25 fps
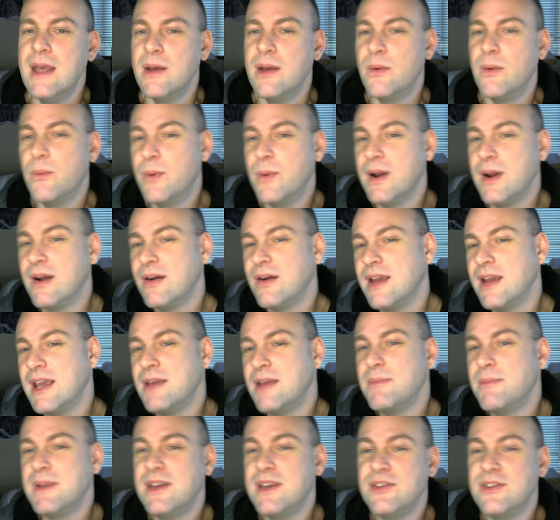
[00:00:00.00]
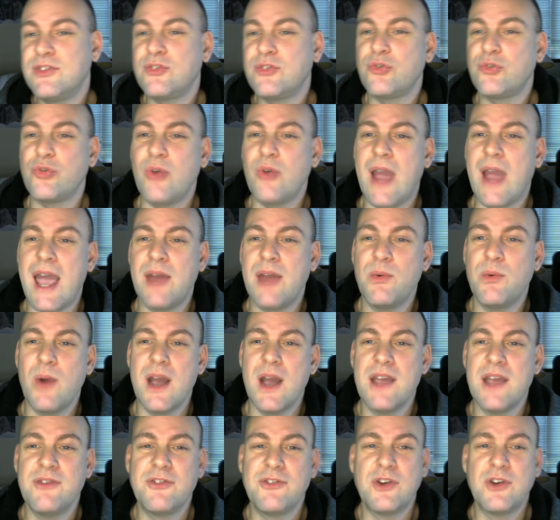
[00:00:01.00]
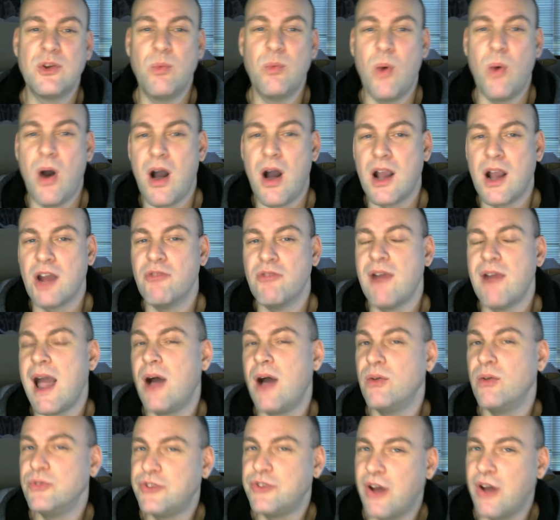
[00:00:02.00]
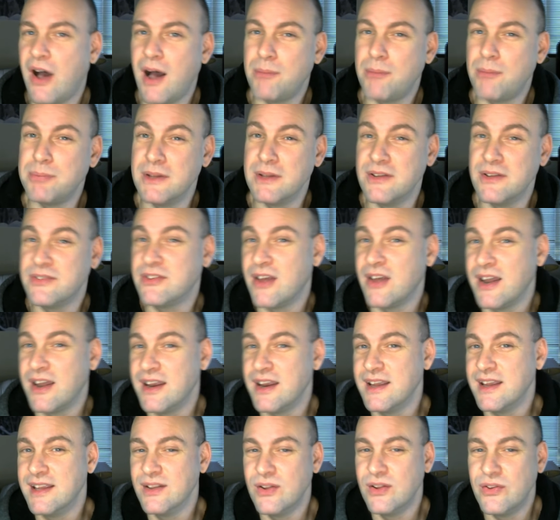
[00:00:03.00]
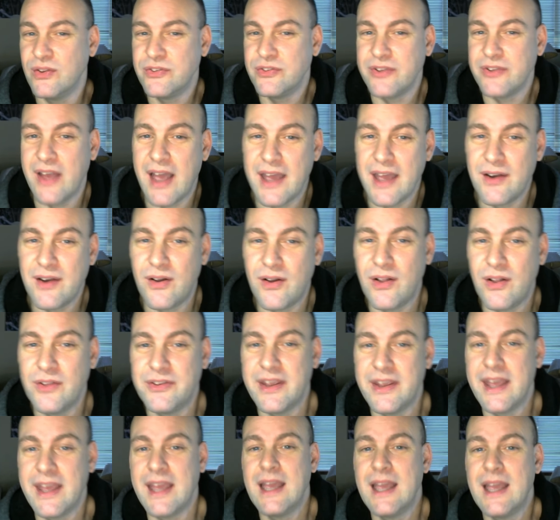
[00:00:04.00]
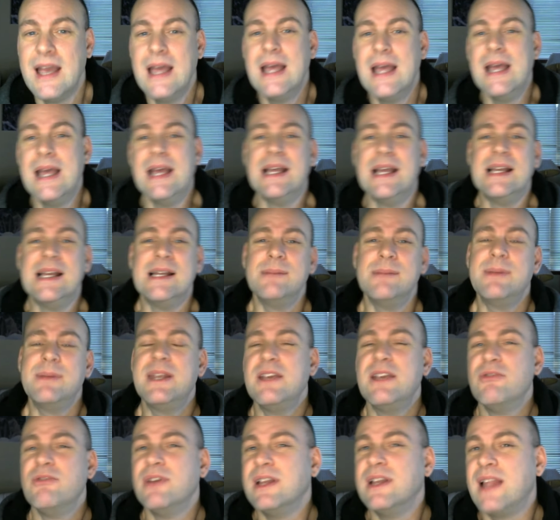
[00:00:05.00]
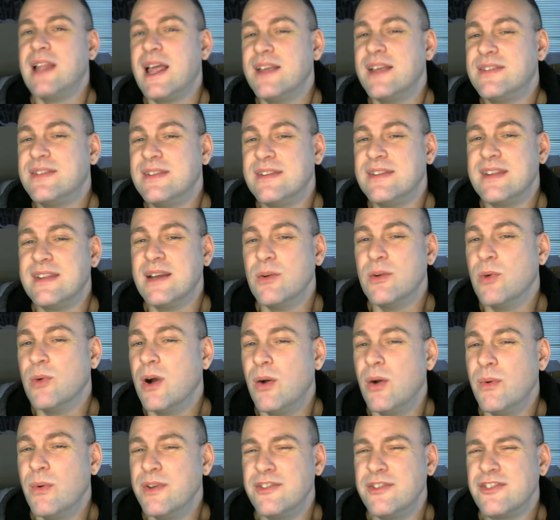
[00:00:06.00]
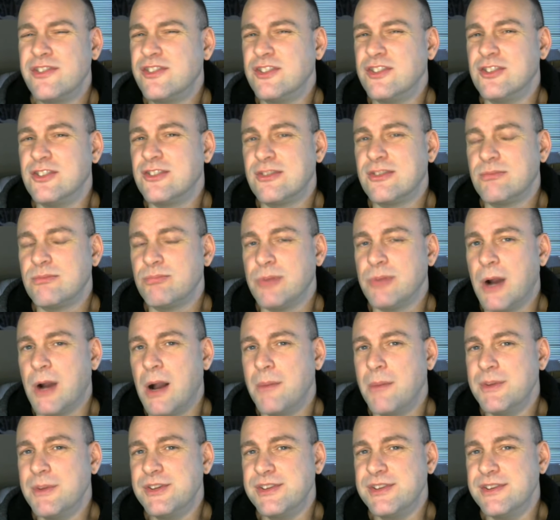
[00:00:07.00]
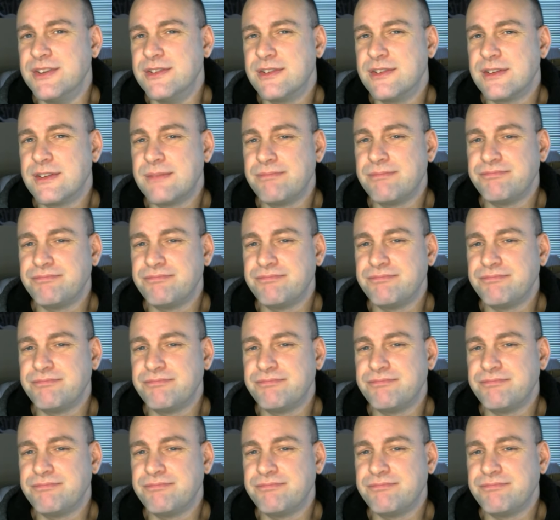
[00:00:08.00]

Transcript: where him and his trad wife could walk around topless on a hillside all day, but he realizes they were always just promises.